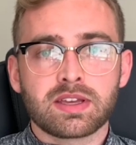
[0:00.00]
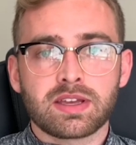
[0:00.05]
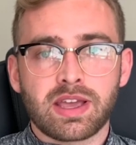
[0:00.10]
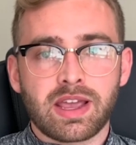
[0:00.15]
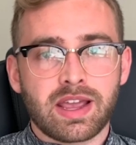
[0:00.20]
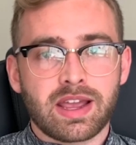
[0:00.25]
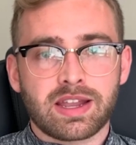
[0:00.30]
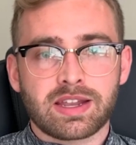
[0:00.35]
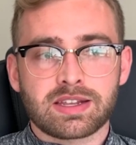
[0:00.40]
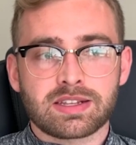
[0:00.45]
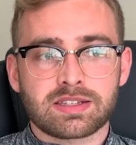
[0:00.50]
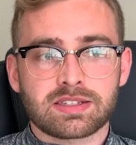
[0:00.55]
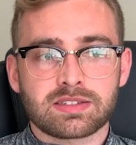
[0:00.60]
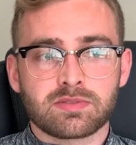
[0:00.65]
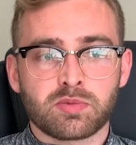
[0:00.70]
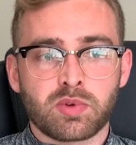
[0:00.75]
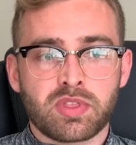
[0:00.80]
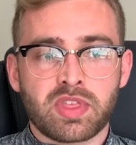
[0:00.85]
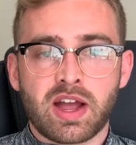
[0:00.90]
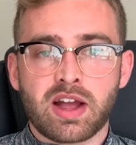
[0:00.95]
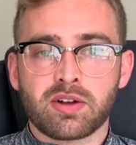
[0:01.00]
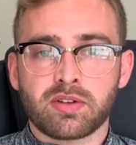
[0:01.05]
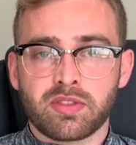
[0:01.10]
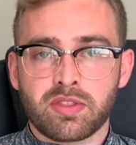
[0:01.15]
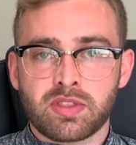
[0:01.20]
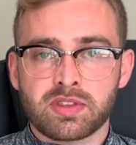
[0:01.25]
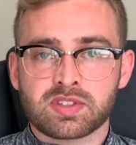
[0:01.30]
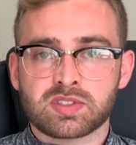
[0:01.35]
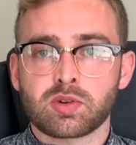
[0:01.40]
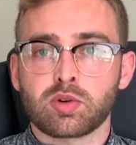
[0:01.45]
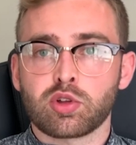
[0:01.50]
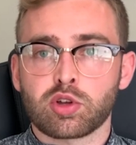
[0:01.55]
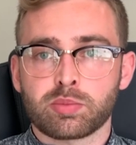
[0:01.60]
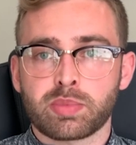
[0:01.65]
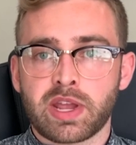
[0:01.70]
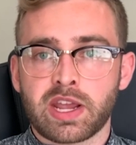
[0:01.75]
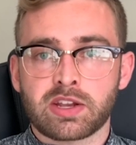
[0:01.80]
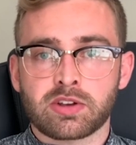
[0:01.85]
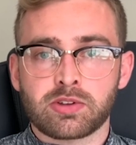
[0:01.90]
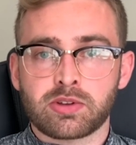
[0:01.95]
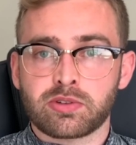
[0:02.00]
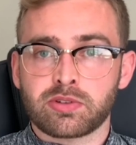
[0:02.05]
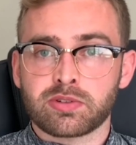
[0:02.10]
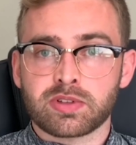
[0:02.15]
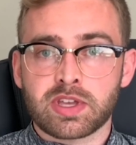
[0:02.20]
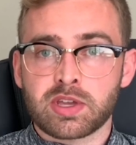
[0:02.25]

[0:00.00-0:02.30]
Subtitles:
and without the solar panel,